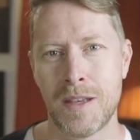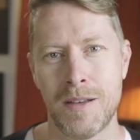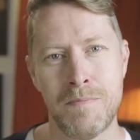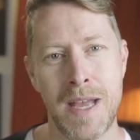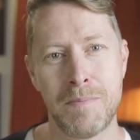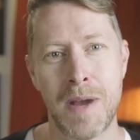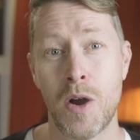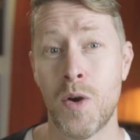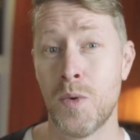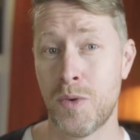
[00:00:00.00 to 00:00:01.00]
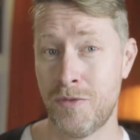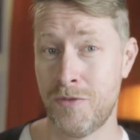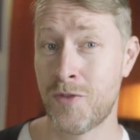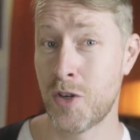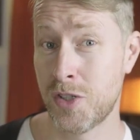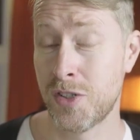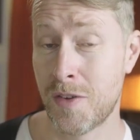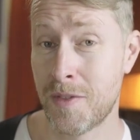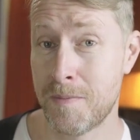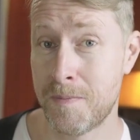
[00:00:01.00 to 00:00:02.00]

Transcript: make my own versions of them.